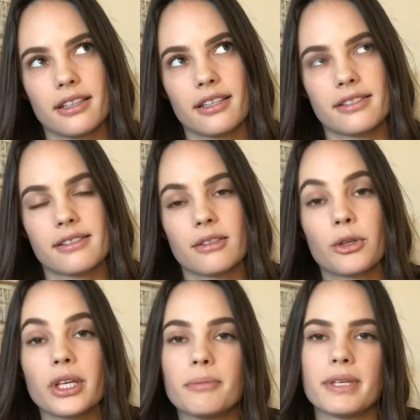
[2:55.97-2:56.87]
this
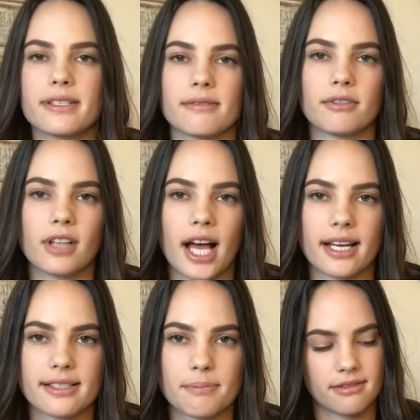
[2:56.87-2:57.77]
green piece of
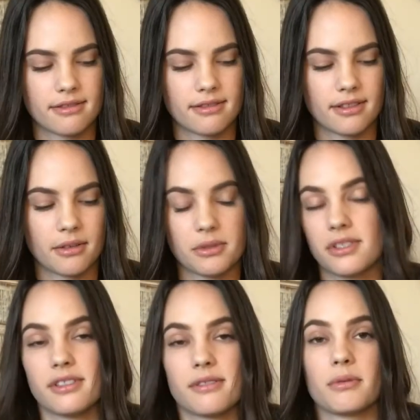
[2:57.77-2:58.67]
glass. It
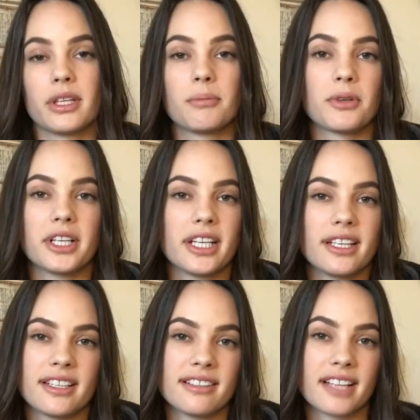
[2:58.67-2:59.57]
was just really pretty,
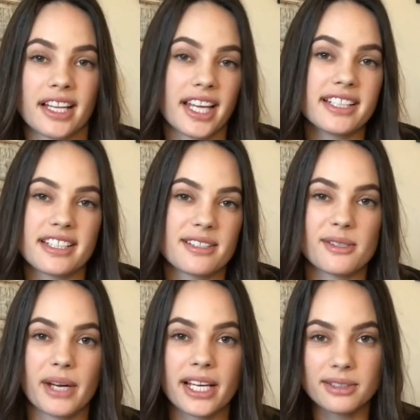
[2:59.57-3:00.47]
and I liked it,
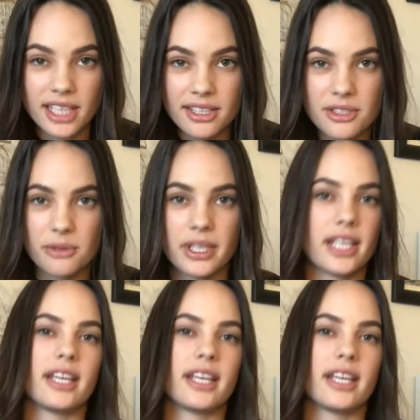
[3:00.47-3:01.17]
so I held on to it,